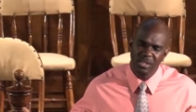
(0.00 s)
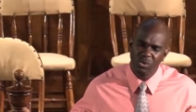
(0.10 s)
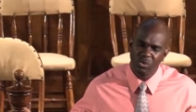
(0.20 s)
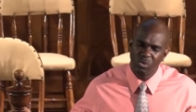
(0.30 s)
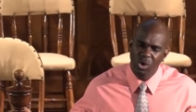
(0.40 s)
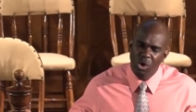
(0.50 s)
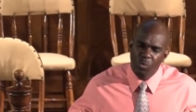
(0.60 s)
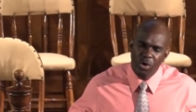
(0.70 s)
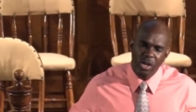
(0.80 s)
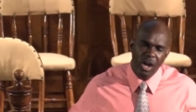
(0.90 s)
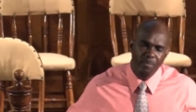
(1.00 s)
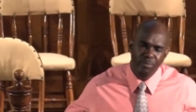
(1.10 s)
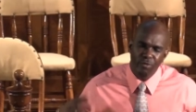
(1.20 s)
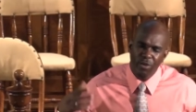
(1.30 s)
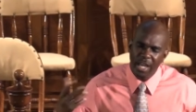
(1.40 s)
you. We're not
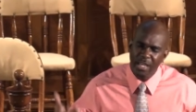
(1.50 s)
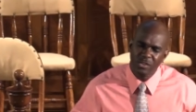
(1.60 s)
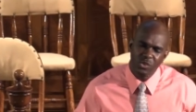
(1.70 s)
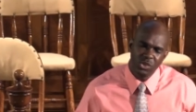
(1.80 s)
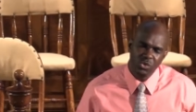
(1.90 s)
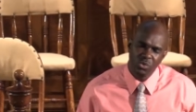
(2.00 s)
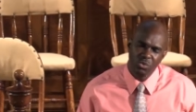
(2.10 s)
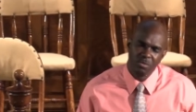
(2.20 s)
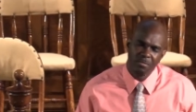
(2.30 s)
praying to you.